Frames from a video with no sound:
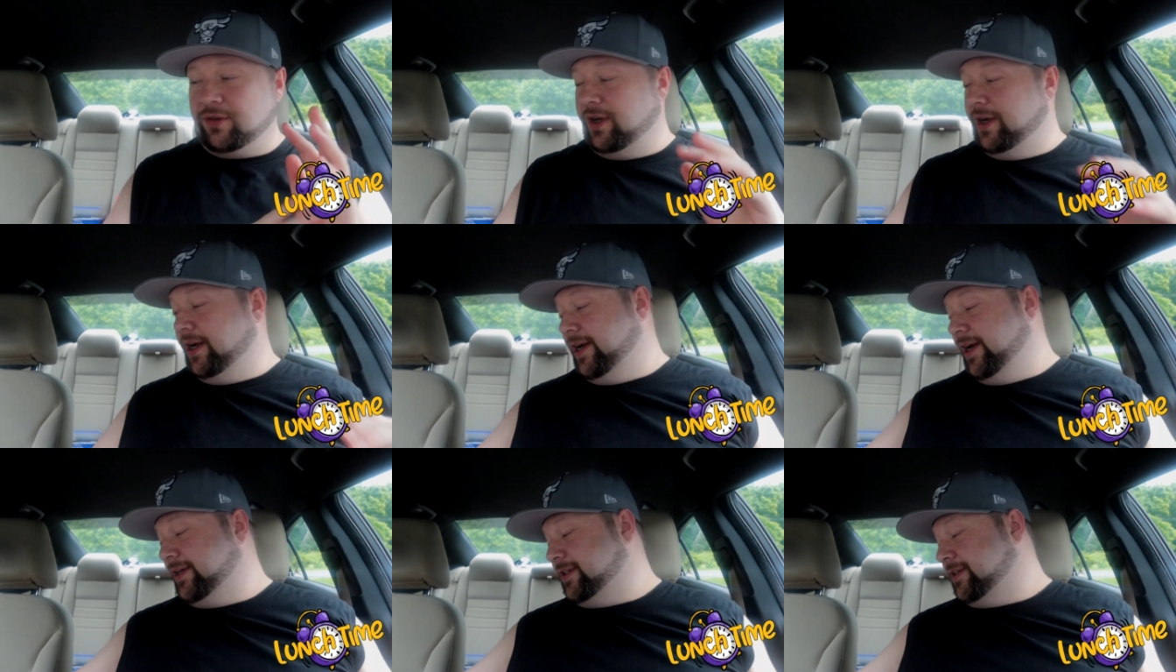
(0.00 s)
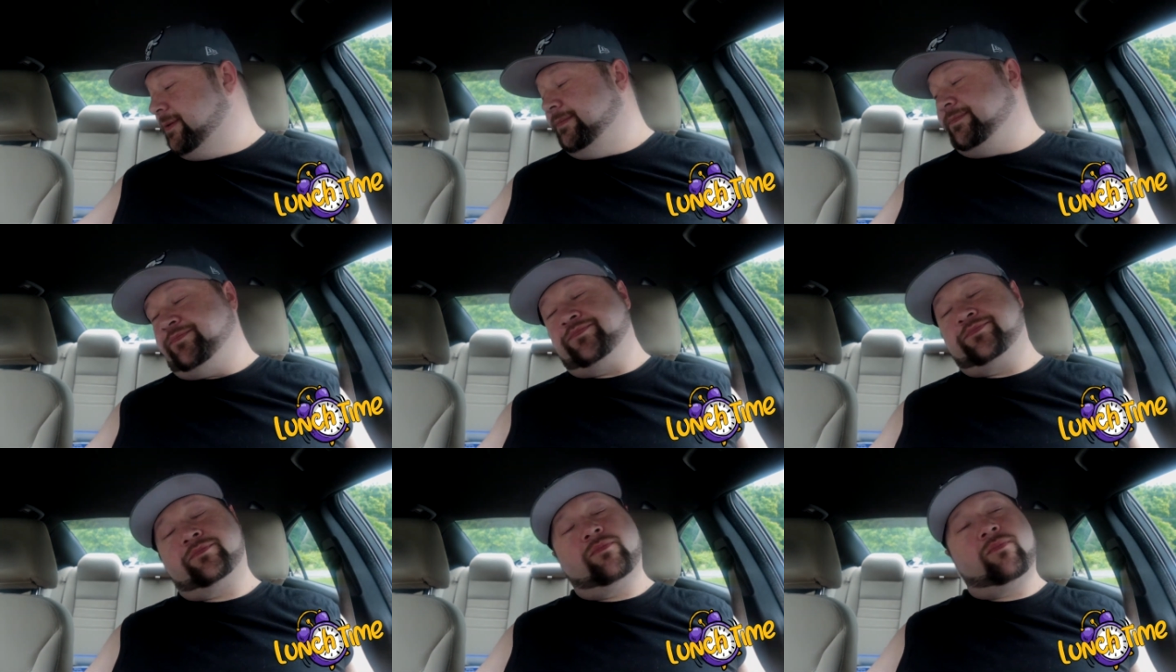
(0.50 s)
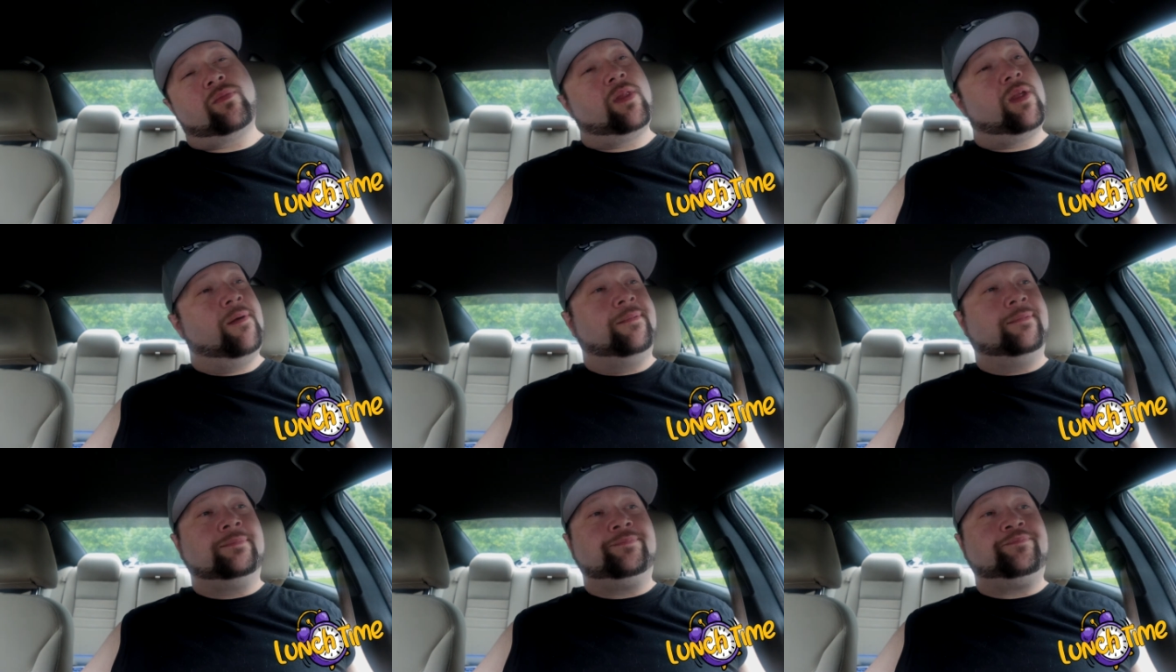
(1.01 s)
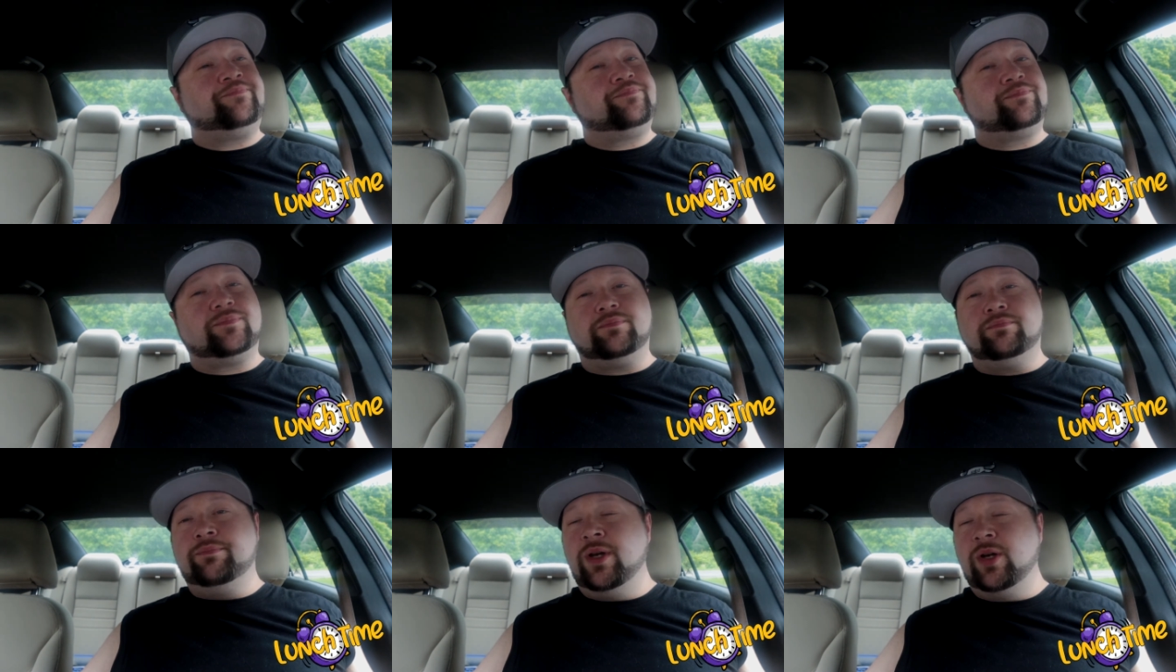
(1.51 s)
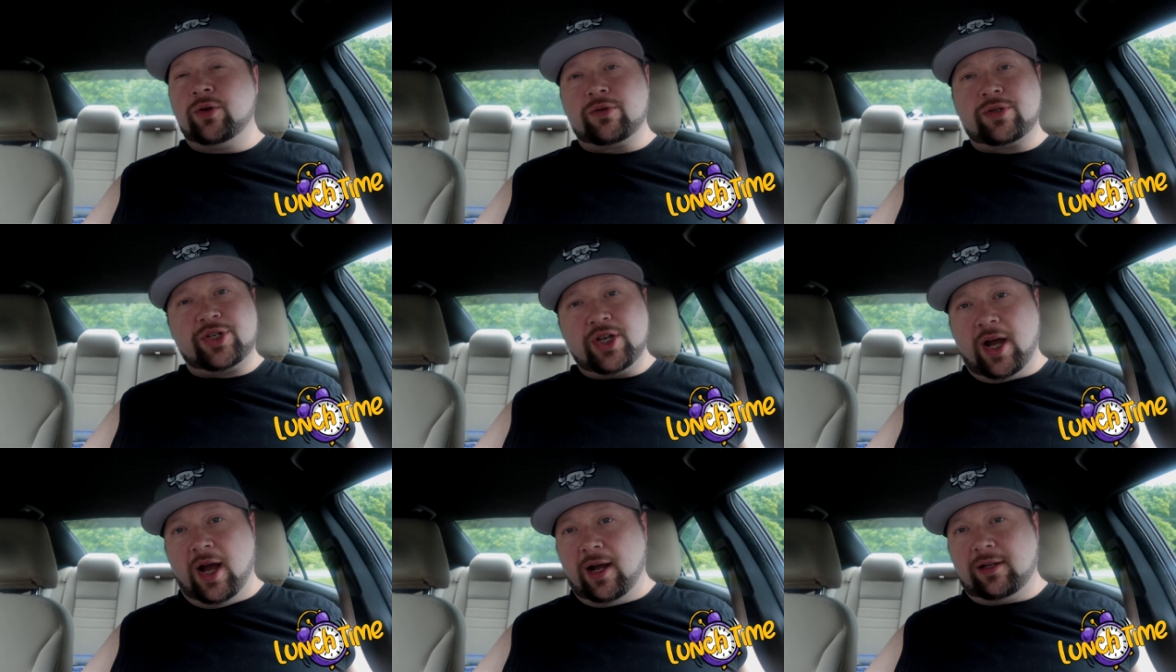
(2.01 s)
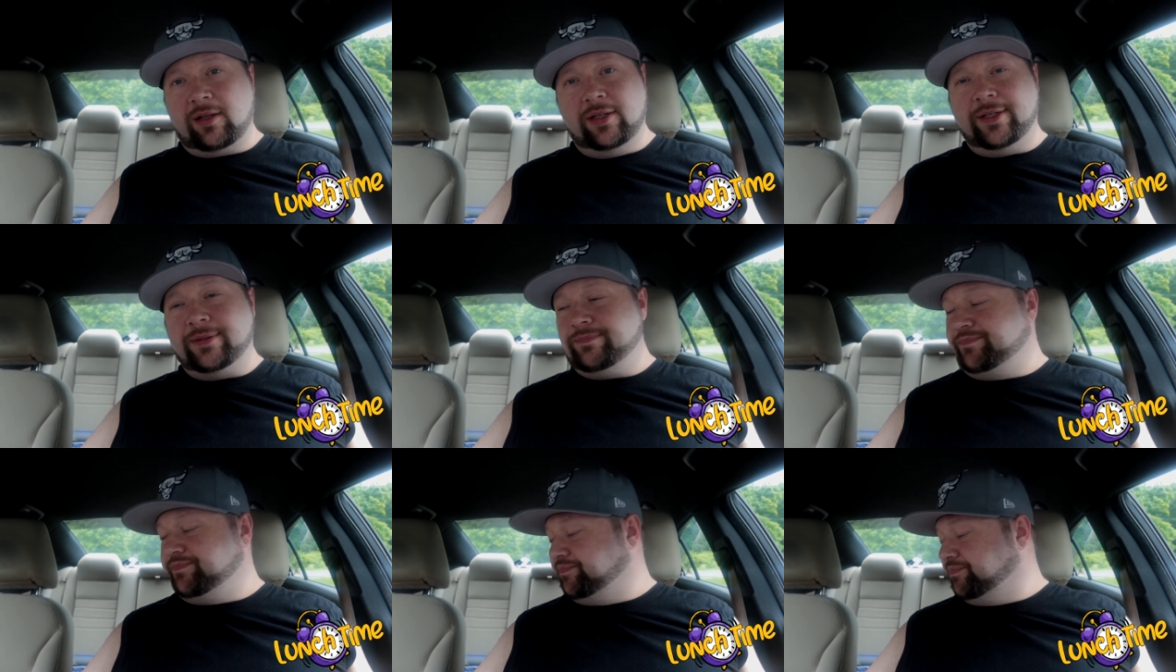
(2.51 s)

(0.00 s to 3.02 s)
eggs. Milk chocolate.